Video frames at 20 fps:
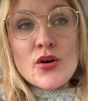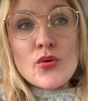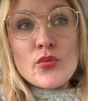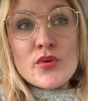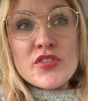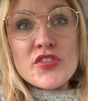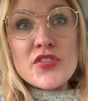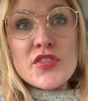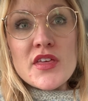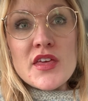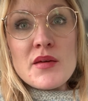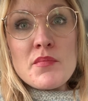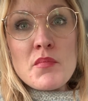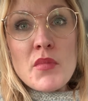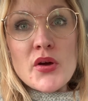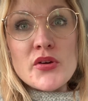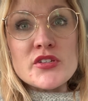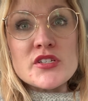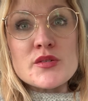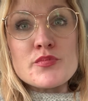with the
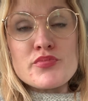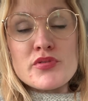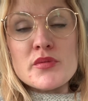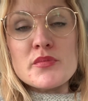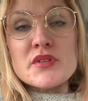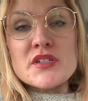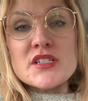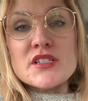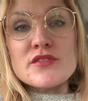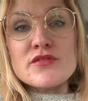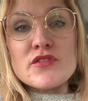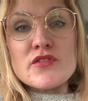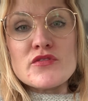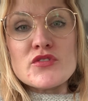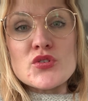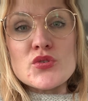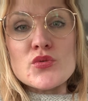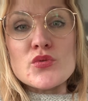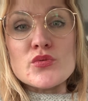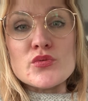most primitive of
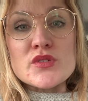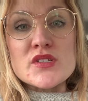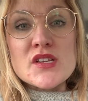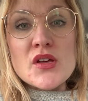tools.